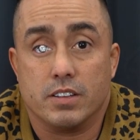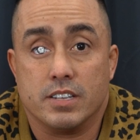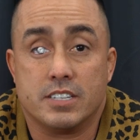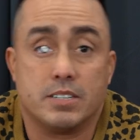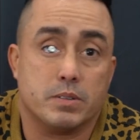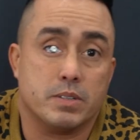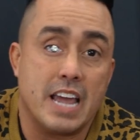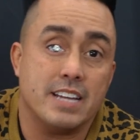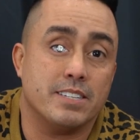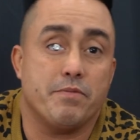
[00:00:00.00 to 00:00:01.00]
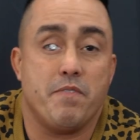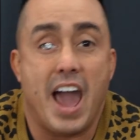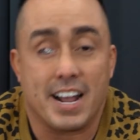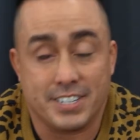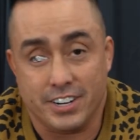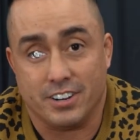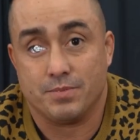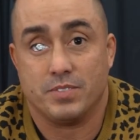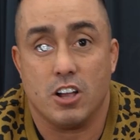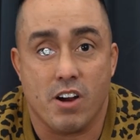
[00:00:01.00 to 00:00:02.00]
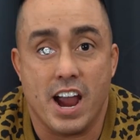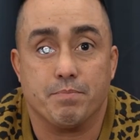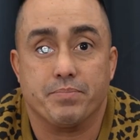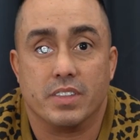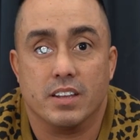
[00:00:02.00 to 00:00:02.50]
let's state some facts here, all right?